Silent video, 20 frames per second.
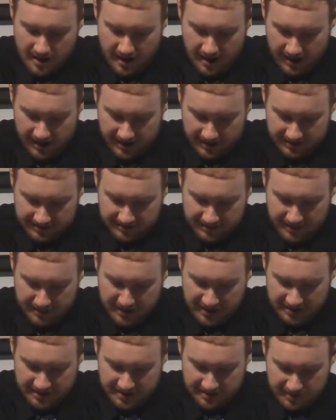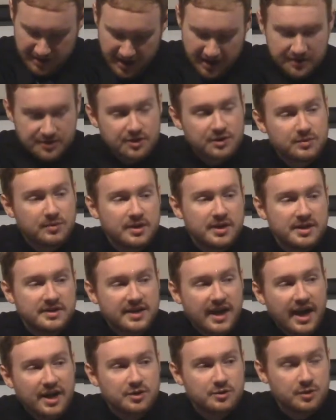I mean, to be honest, those weren't
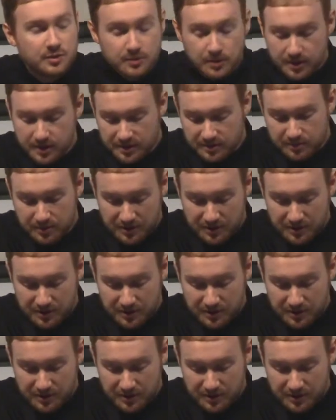his actual words,